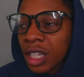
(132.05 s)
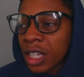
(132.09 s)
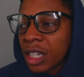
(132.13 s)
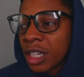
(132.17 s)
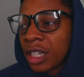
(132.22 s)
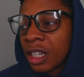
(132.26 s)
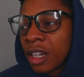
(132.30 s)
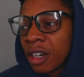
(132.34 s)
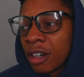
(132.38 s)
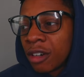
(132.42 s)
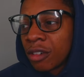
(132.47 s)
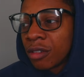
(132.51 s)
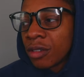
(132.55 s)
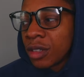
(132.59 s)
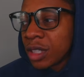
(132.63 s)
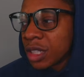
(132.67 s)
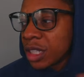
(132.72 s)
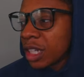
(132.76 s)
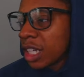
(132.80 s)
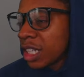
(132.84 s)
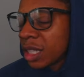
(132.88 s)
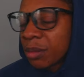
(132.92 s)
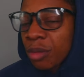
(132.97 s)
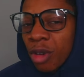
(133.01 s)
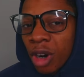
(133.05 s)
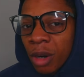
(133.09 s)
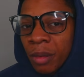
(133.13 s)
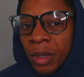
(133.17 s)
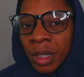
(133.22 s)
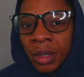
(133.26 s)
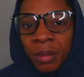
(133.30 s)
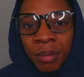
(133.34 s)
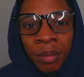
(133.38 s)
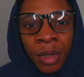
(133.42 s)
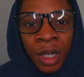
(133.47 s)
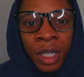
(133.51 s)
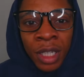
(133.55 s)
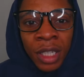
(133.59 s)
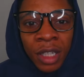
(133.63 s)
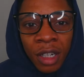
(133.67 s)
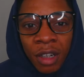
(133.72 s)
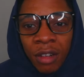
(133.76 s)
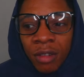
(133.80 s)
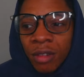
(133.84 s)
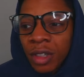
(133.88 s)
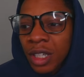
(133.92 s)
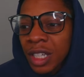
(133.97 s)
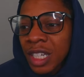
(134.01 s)
You know, it's a nice apartment, but you
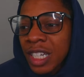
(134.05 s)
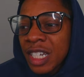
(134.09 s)
know,